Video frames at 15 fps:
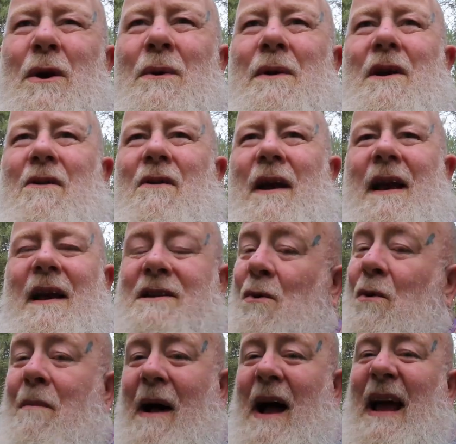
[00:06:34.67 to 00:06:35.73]
To a degree, it's
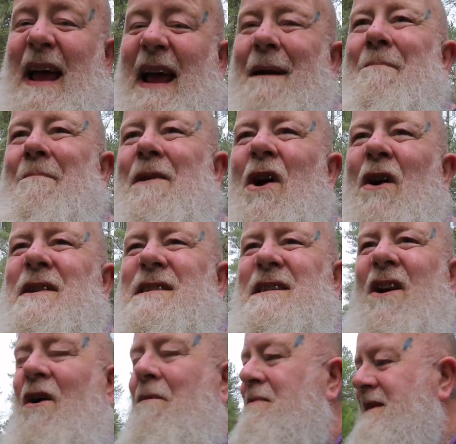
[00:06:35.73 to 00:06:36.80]
all about him,
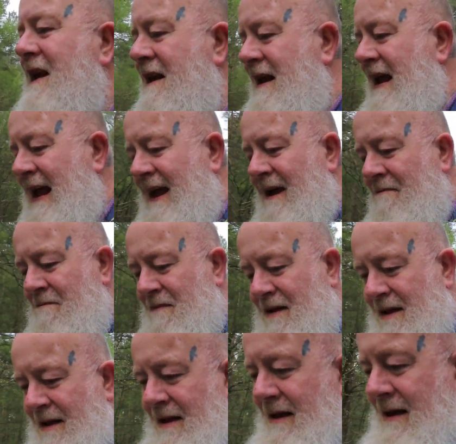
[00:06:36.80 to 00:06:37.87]
99% him.
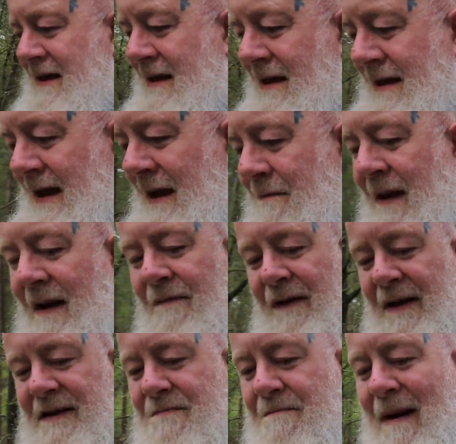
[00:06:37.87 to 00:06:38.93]
He
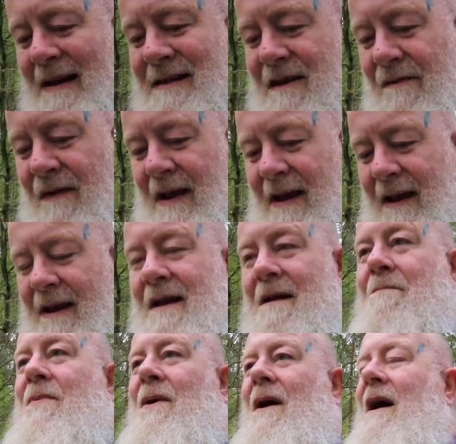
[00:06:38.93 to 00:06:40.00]
benefits massively,
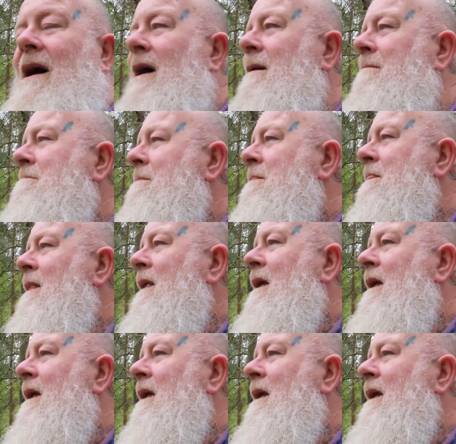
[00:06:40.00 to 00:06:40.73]
but I